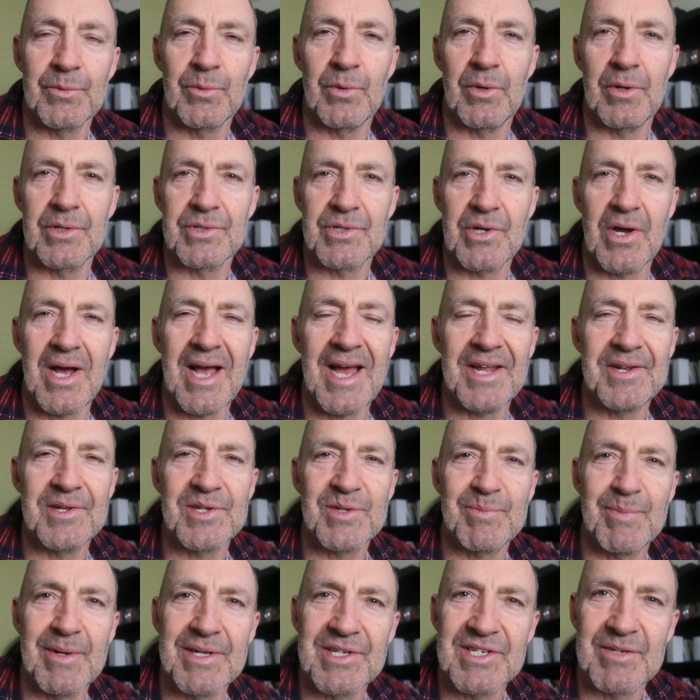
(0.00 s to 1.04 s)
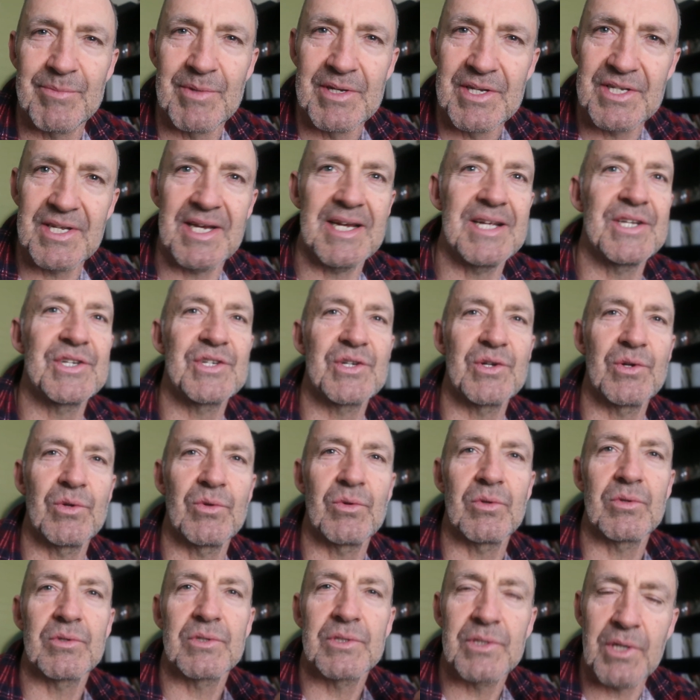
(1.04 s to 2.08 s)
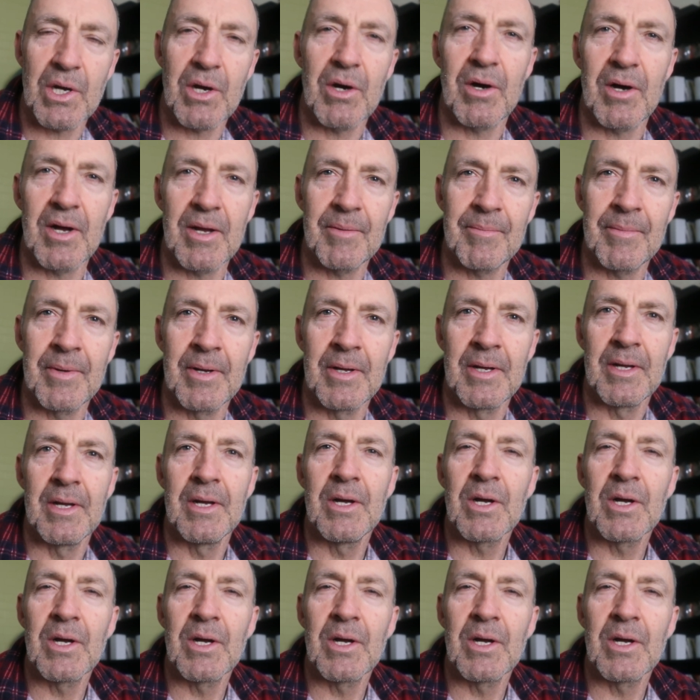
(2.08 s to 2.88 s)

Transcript: was I had to spend some intentional time,